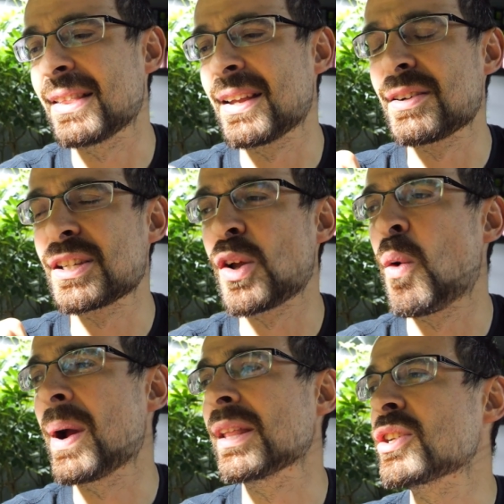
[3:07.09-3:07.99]
that there is
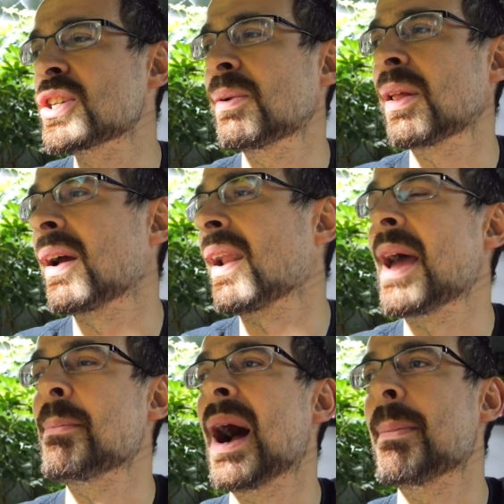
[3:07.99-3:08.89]
no way that she will
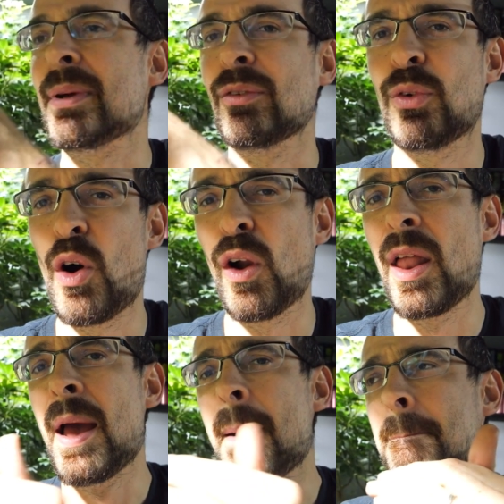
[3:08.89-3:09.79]
climb up and fall,